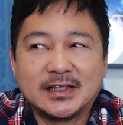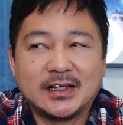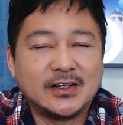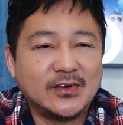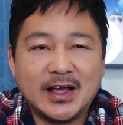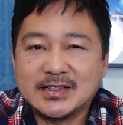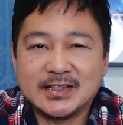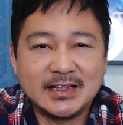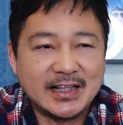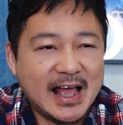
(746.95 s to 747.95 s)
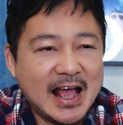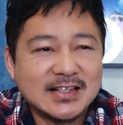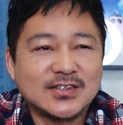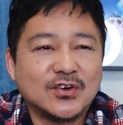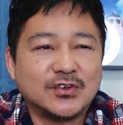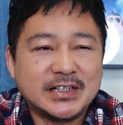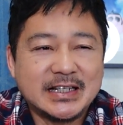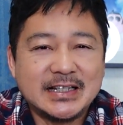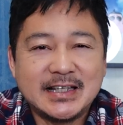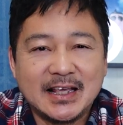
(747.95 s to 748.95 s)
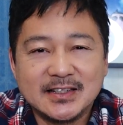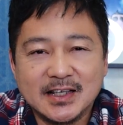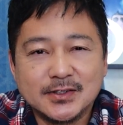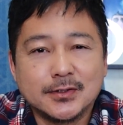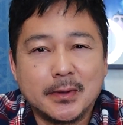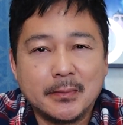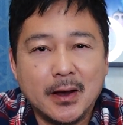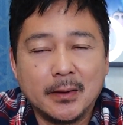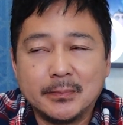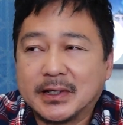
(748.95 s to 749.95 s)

as the last onigiri taste test with my mom,